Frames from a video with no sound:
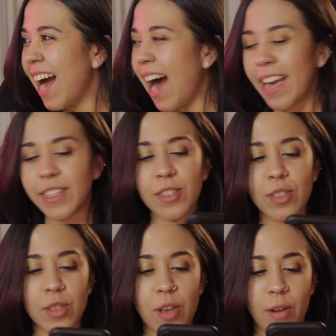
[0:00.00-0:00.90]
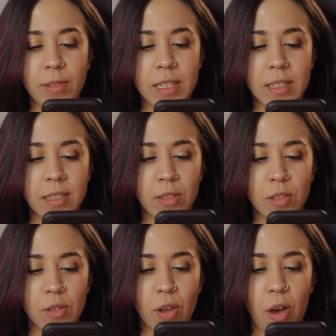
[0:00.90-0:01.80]
I just know this
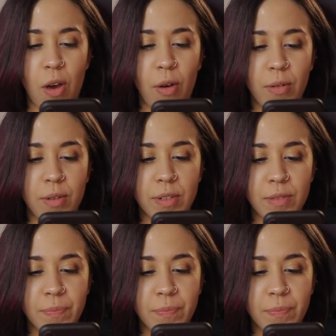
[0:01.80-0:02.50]
so